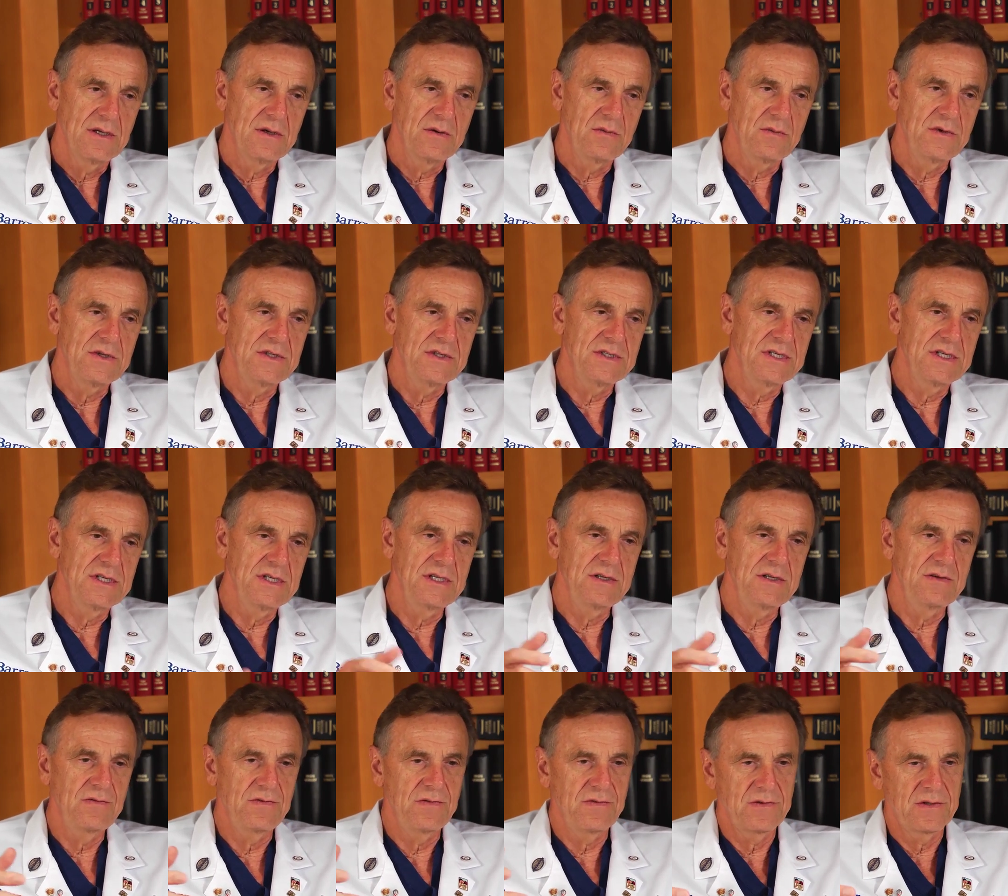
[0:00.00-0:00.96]

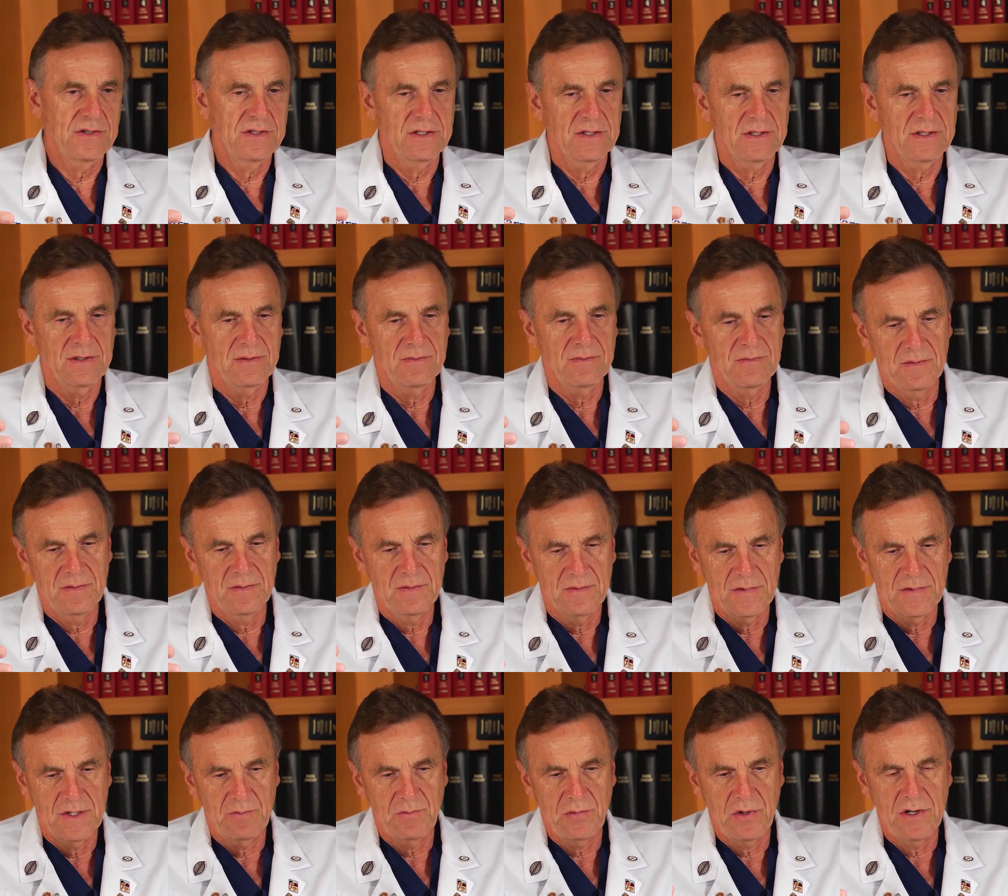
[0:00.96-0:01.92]
received
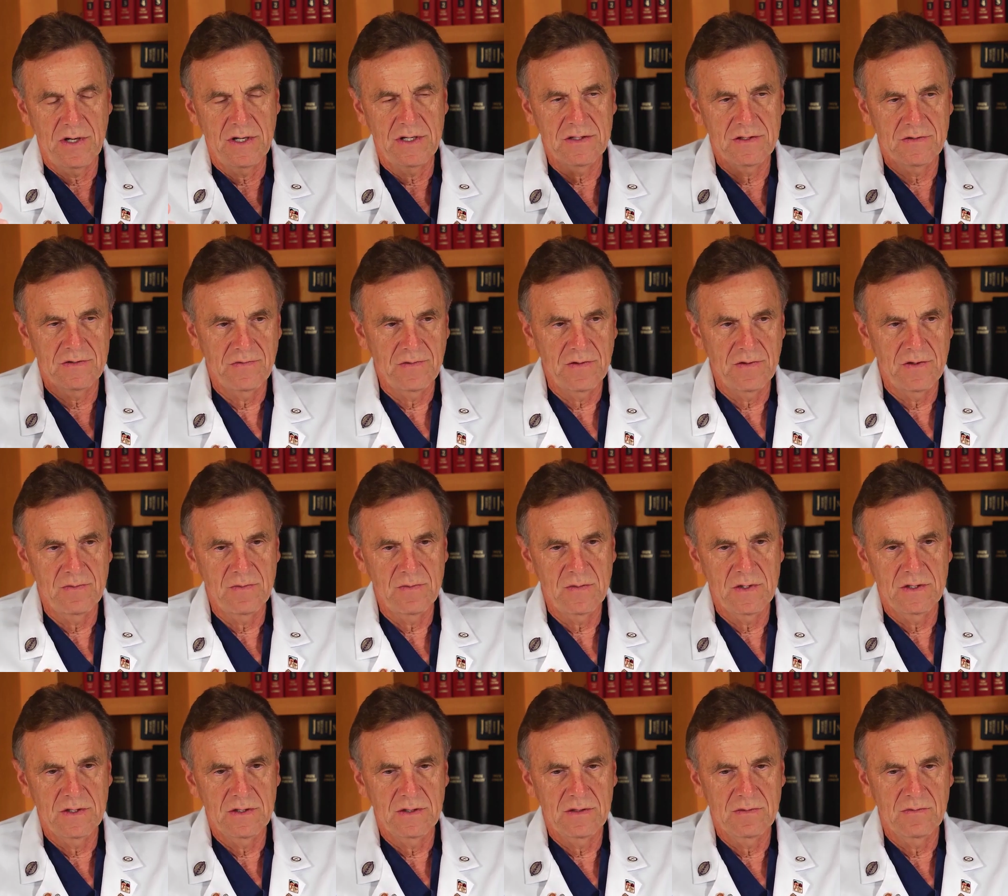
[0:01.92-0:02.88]
a prize from
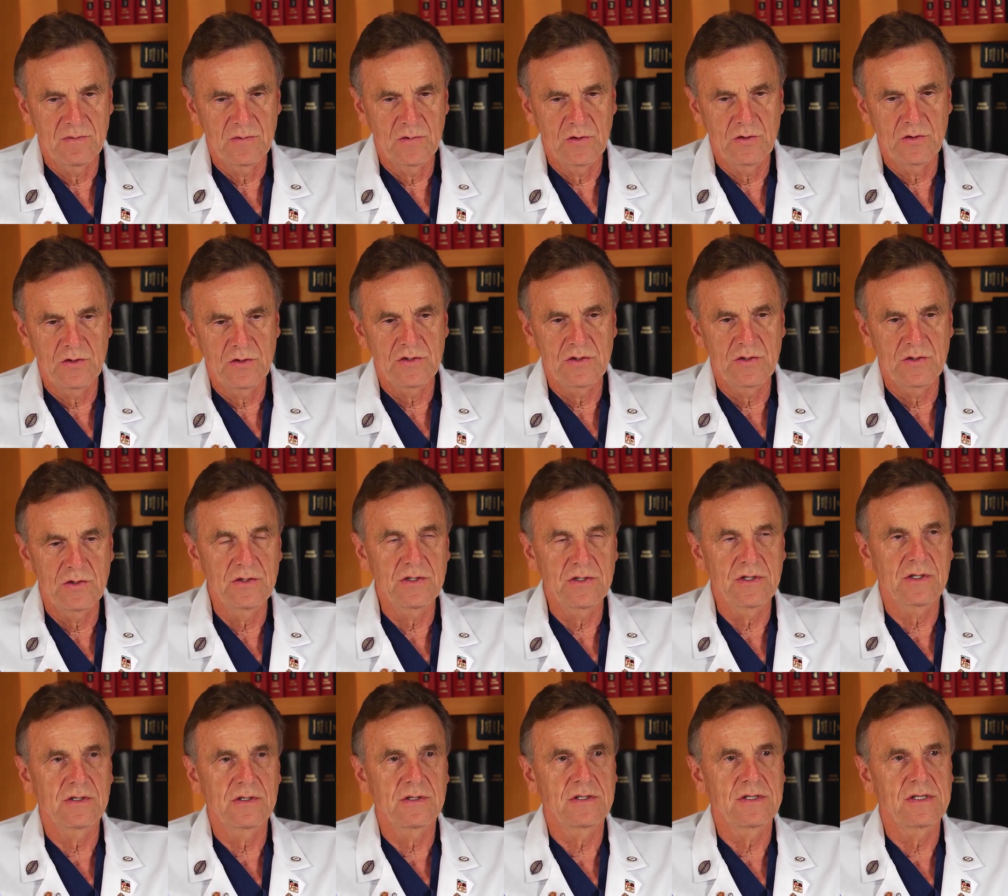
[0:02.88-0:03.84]
the
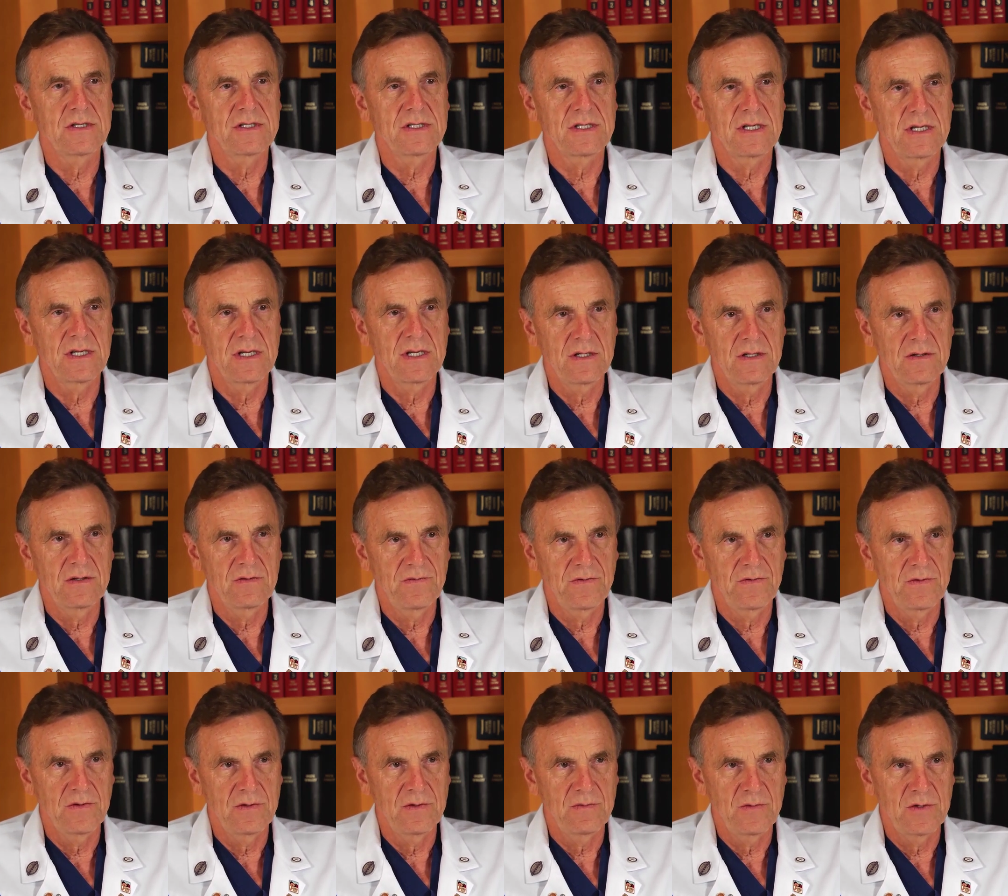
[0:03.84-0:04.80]
Neurosurgical Society
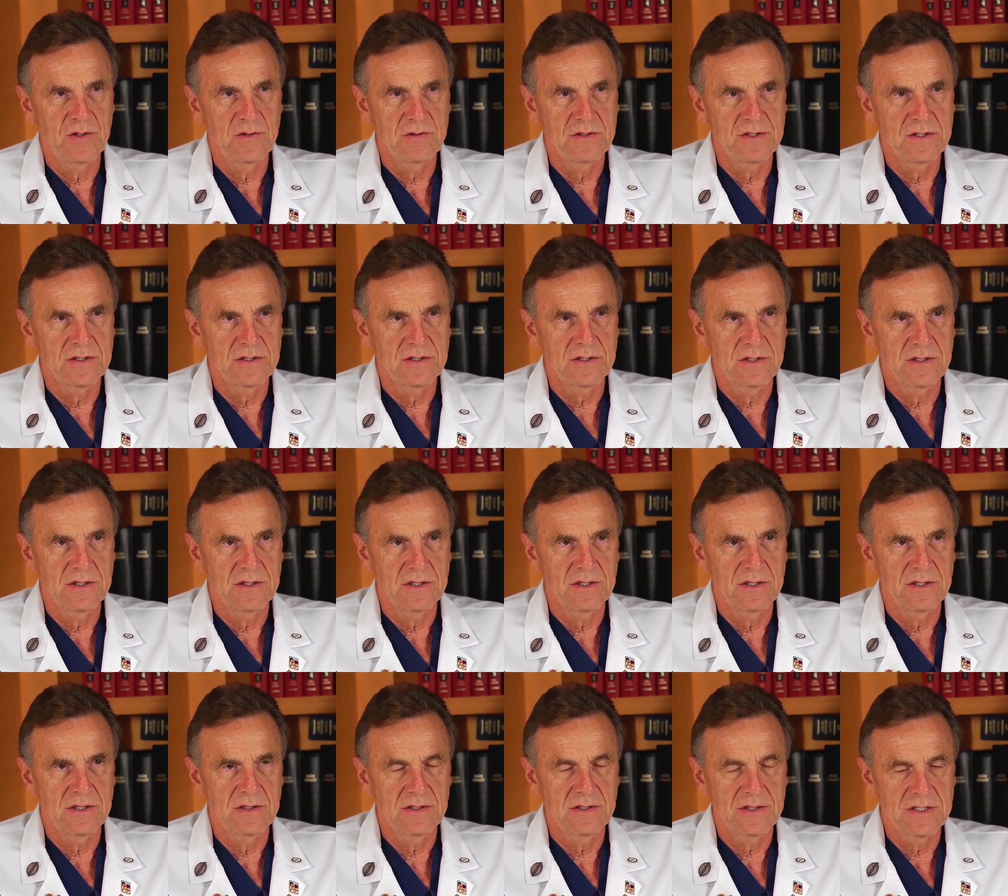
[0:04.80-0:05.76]
for the most
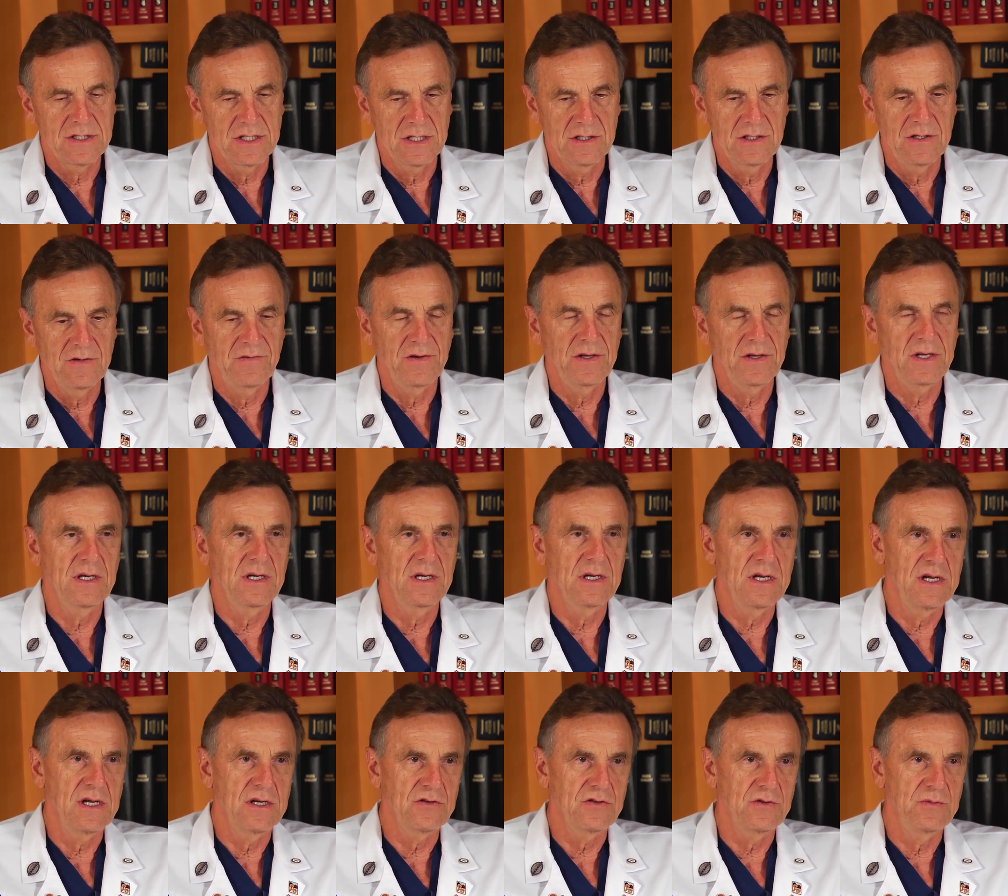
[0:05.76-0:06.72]

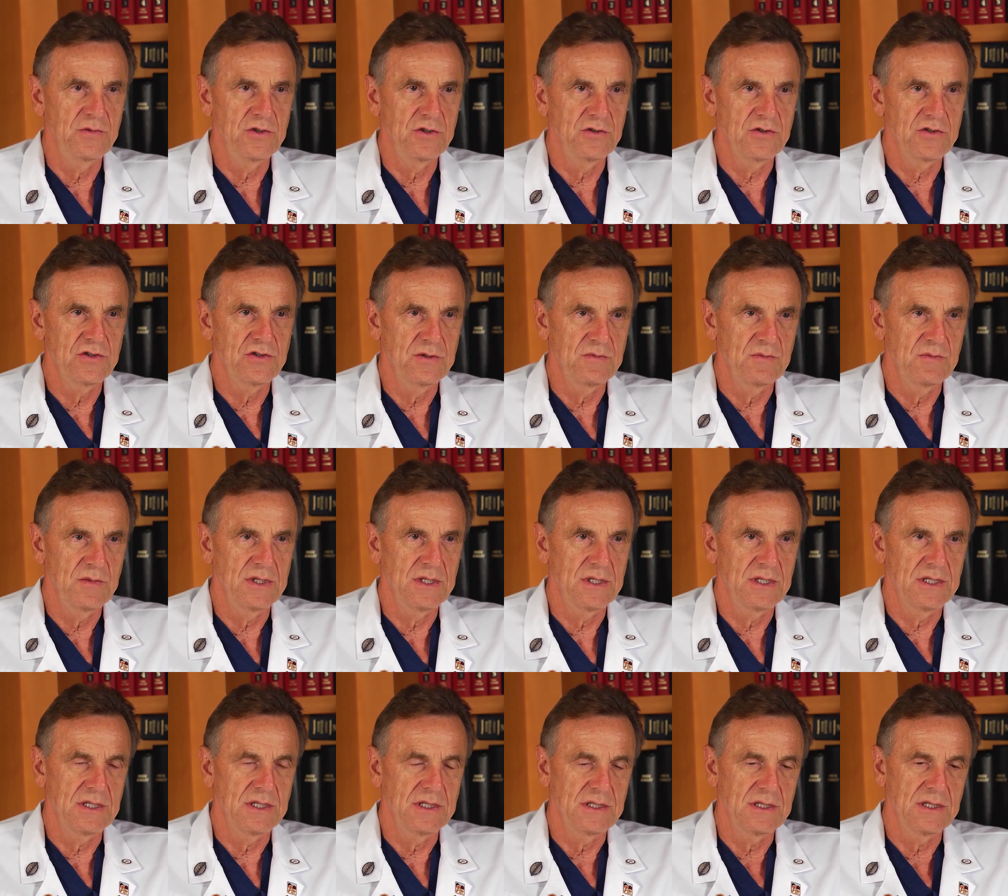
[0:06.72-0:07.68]
significant contribution
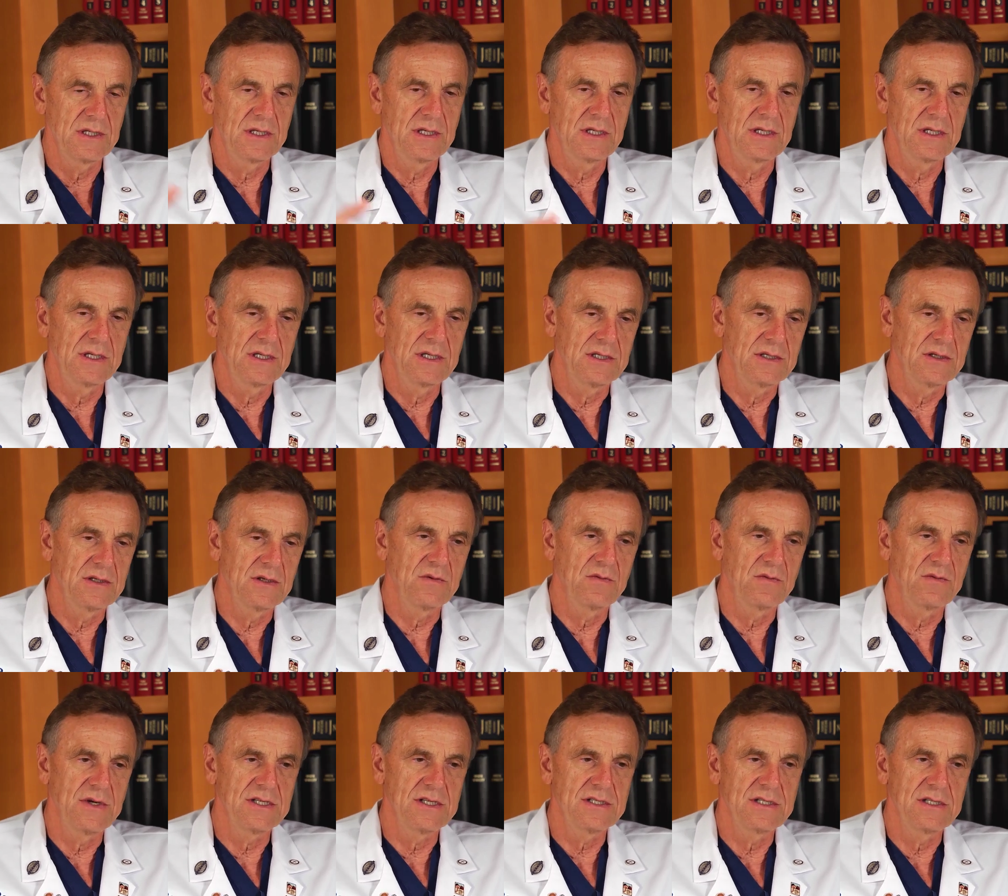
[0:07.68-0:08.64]
by
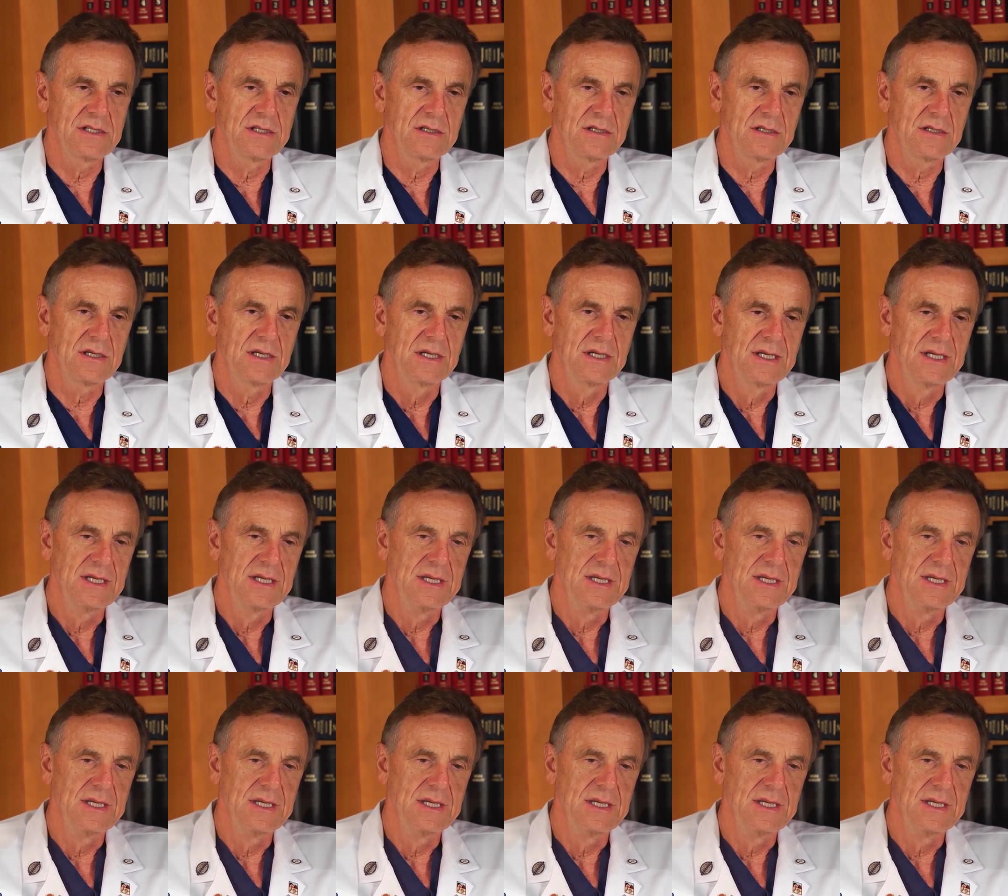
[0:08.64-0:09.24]
a resident.